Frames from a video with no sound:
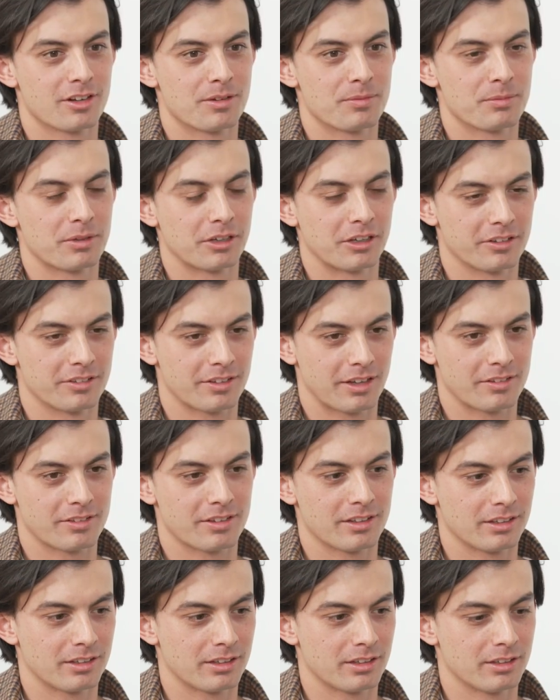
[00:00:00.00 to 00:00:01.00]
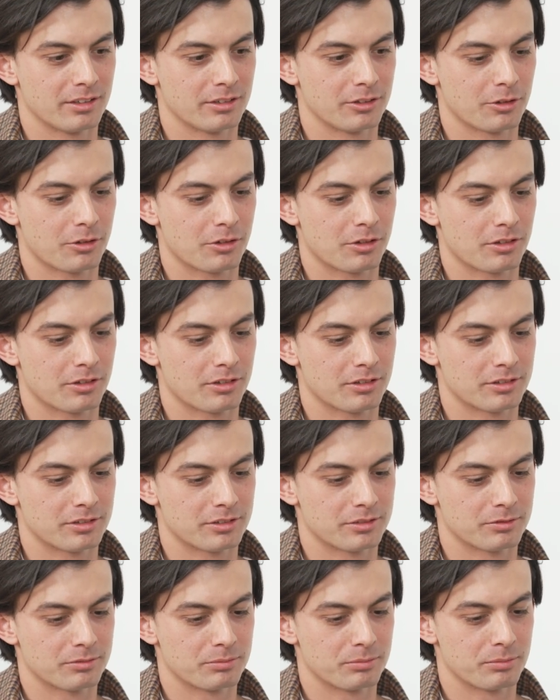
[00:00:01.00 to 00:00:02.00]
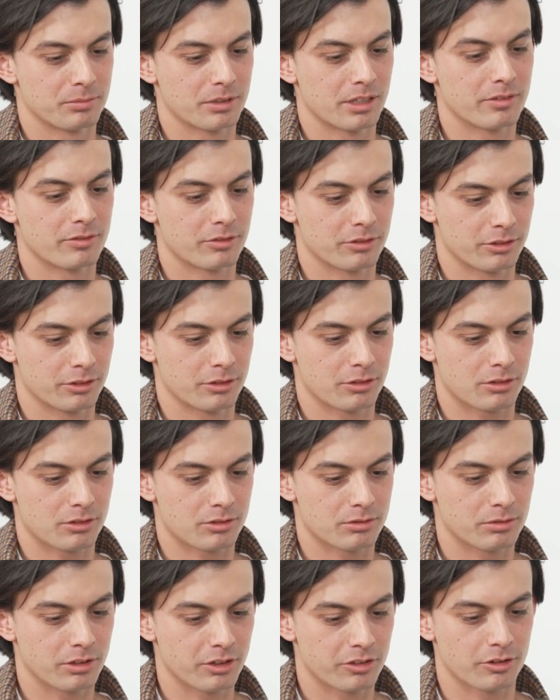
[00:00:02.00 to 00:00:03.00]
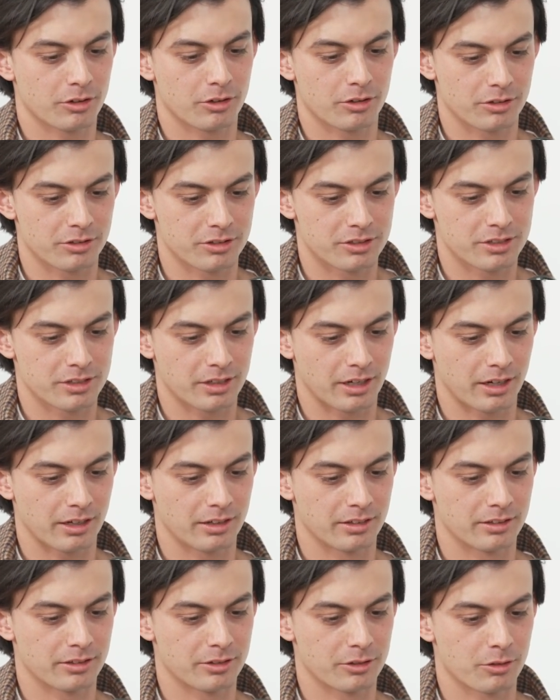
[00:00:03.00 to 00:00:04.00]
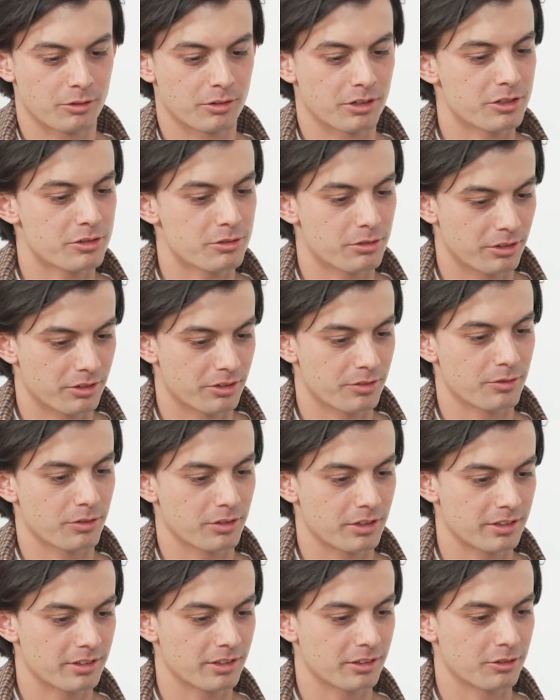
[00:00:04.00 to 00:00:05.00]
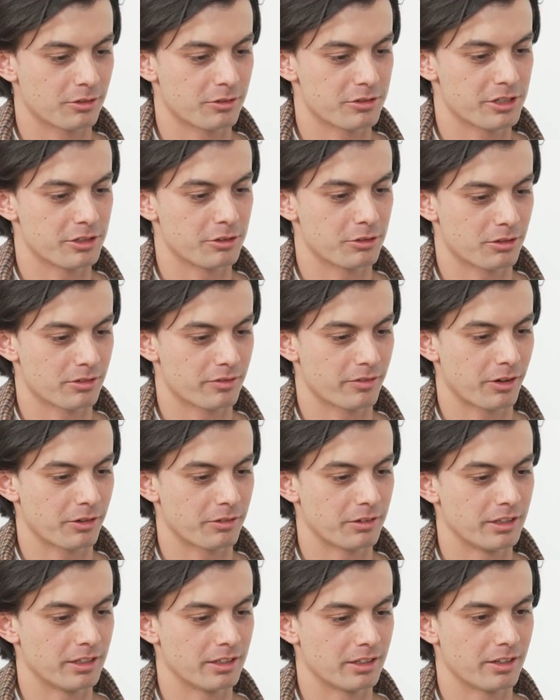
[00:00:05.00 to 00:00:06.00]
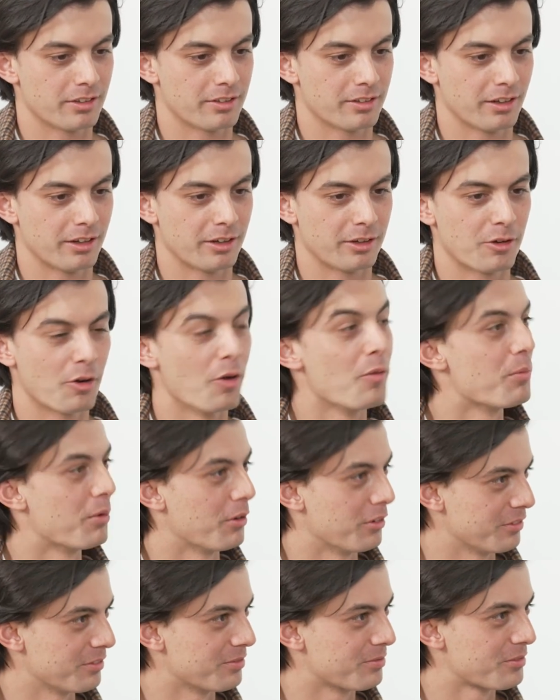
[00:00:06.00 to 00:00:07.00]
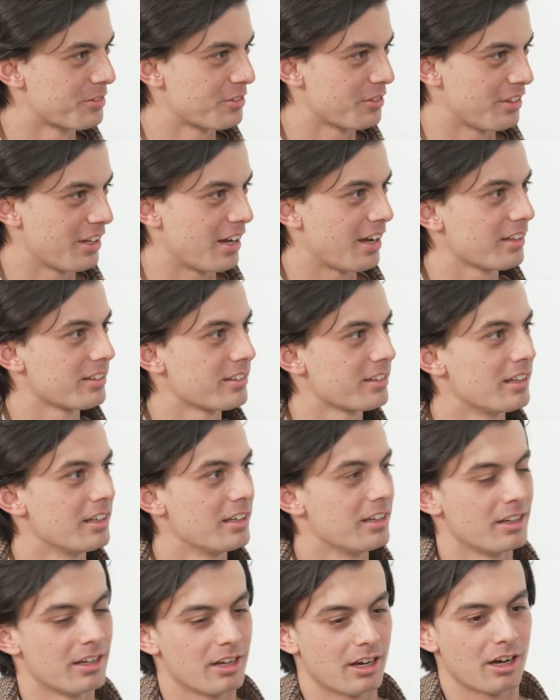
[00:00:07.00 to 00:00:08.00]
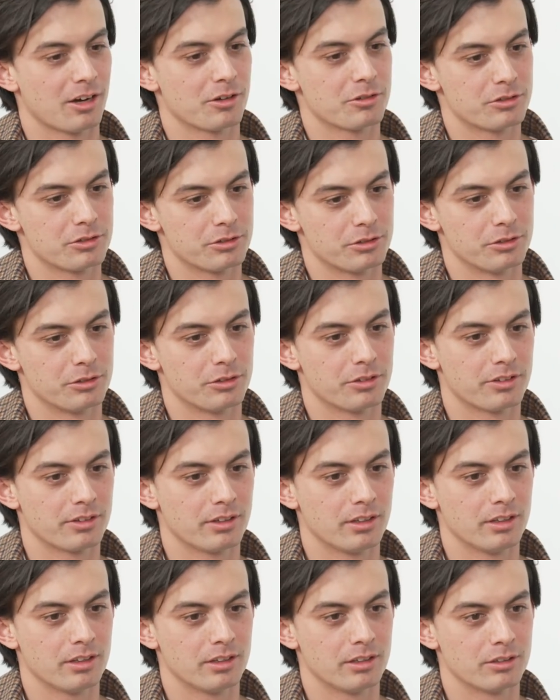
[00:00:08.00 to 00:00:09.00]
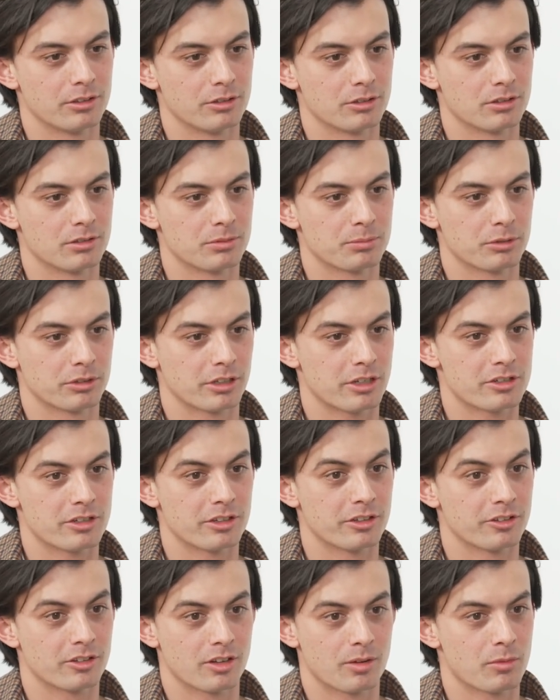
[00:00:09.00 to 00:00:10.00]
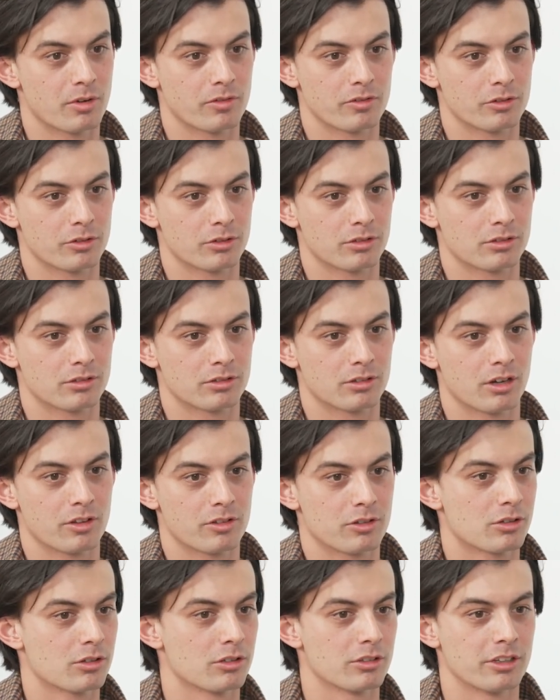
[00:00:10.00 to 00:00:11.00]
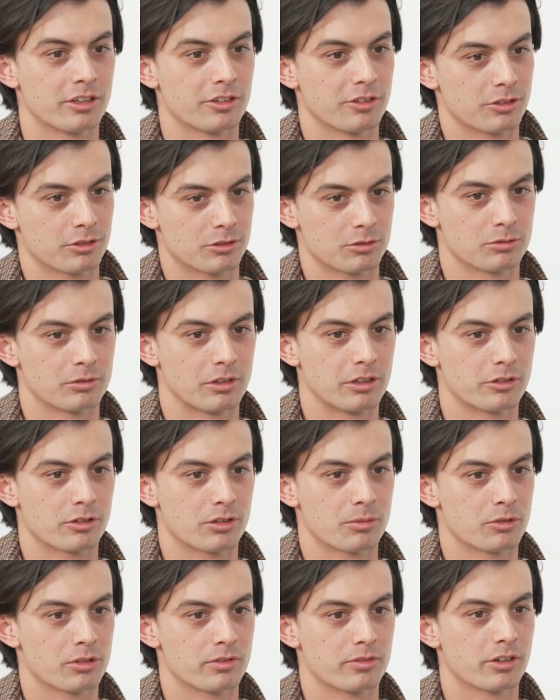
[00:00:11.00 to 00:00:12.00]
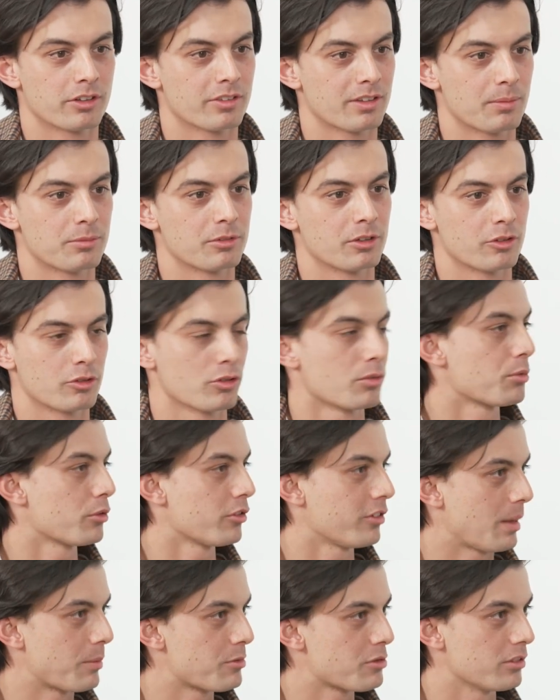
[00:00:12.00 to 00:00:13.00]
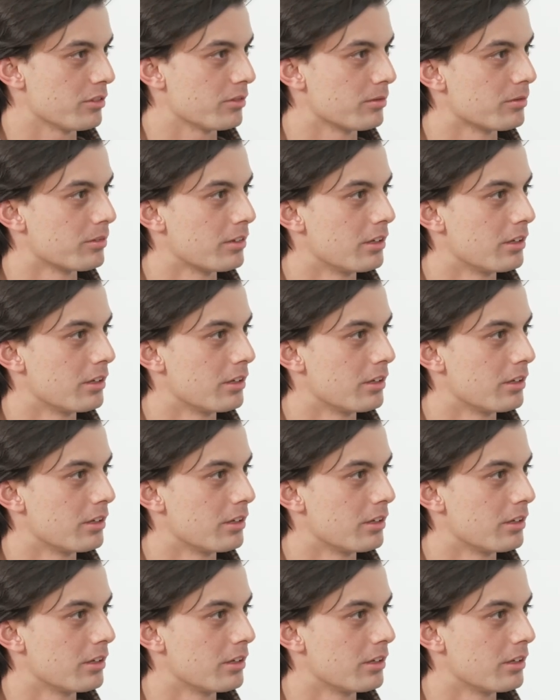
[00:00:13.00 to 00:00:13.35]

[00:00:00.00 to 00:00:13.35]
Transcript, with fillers: um, because I think in your given your research and your interest for that technology, you're very, let's say, open to that how do you see you know potentially some of your other colleagues or in terms of acceptance or perception